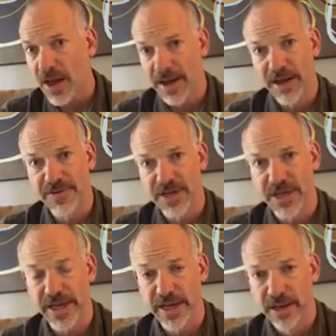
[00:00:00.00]
I'd love to
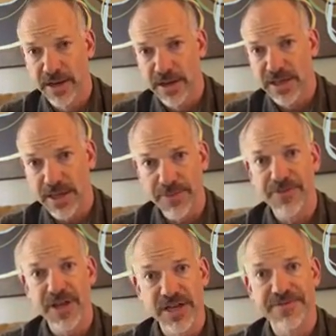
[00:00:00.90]
see some
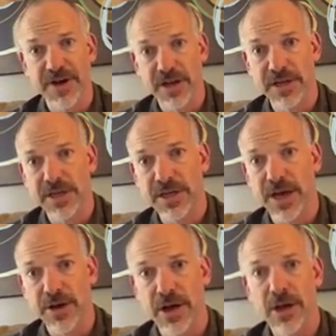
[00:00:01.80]
of these funds
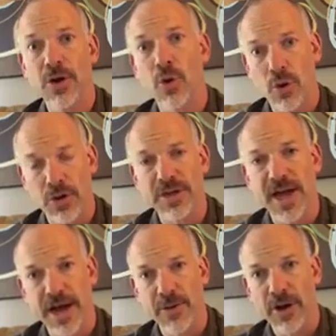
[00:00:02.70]
go to corridor
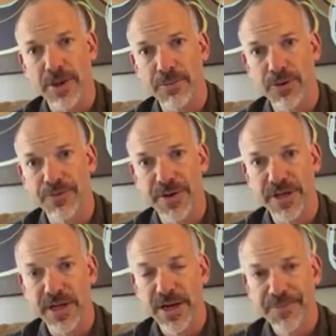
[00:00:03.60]
sidewalk
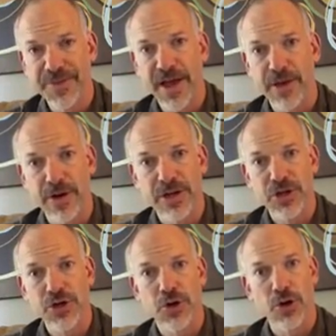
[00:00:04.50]
improvements that could
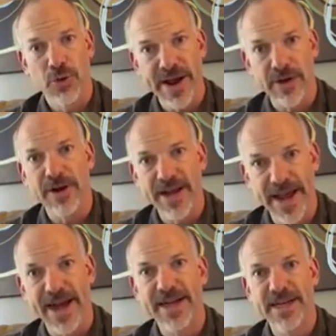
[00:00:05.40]
ensure greater
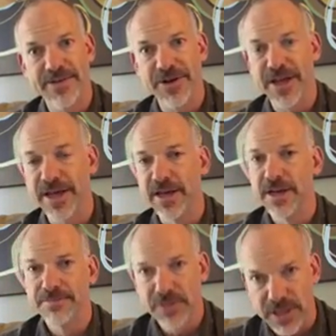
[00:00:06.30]
connectivity
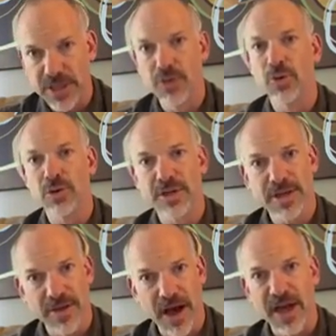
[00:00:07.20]
to schools,
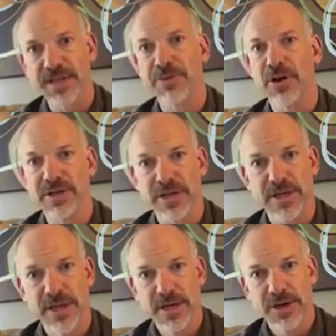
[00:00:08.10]
to the
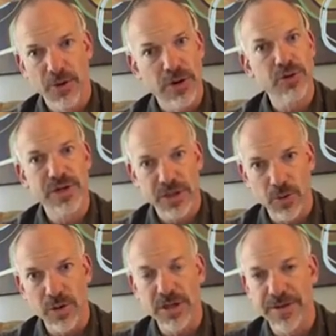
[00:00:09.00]
hospitals, to grocery
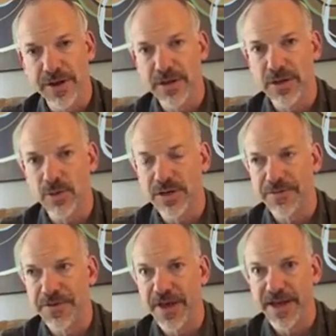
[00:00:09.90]
stores, to those sorts
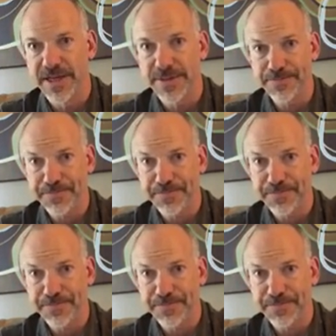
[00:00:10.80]
of things.